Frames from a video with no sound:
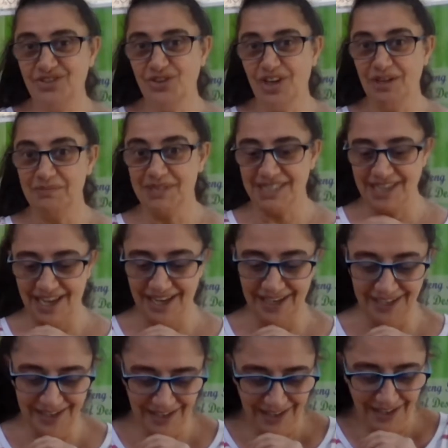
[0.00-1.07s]
all I'm
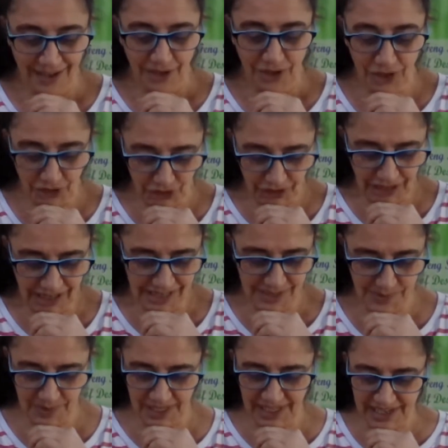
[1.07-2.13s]
saying. You
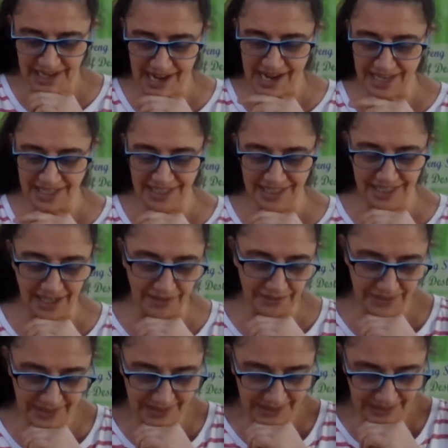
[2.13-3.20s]
guys work it out
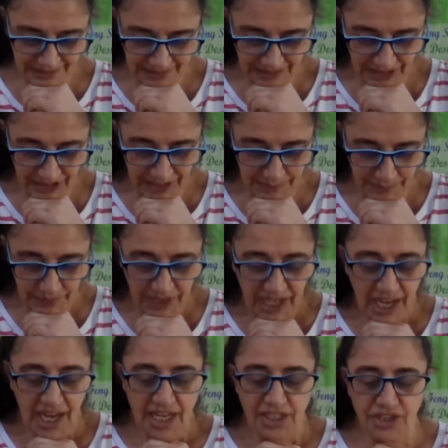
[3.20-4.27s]
yourselves. All right.
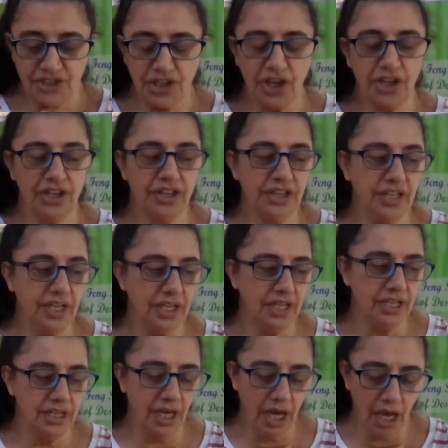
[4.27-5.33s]
So
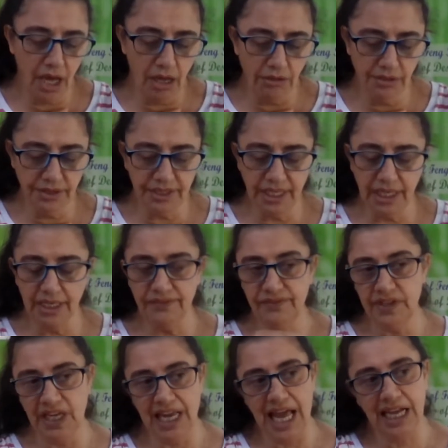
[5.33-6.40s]
the whole thing of
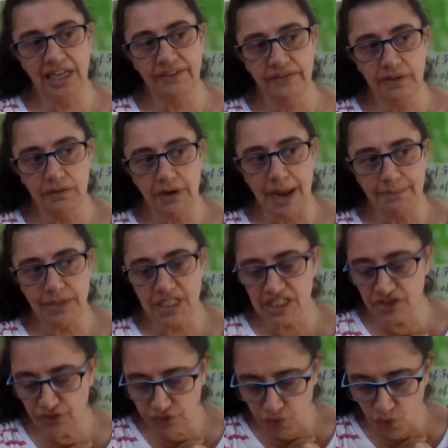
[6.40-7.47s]
the luck of the
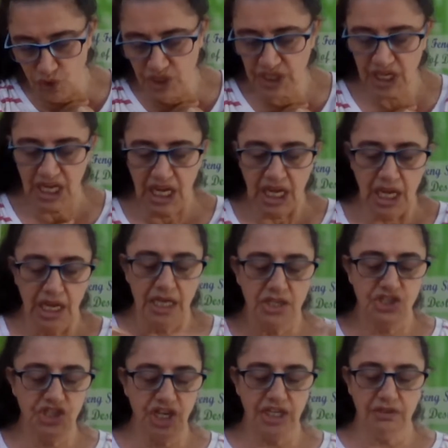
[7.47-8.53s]
rabbit's foot,
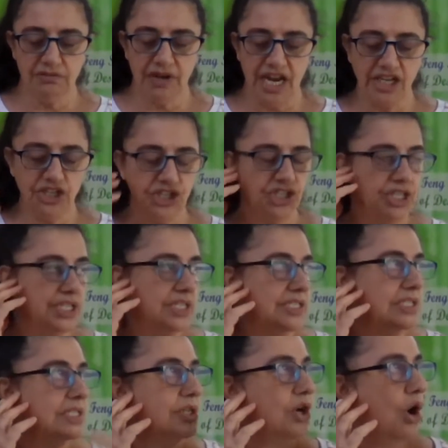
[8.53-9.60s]

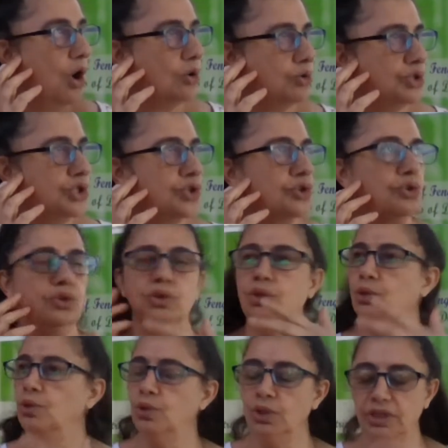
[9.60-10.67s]
generations,
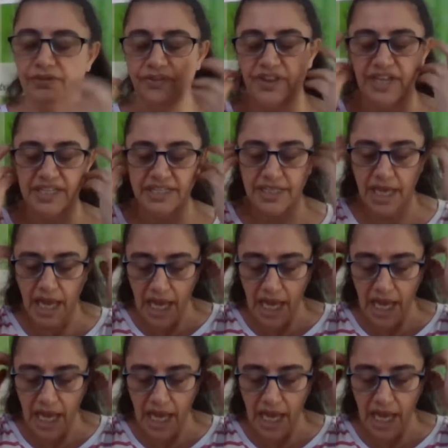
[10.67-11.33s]
cultural, all of this,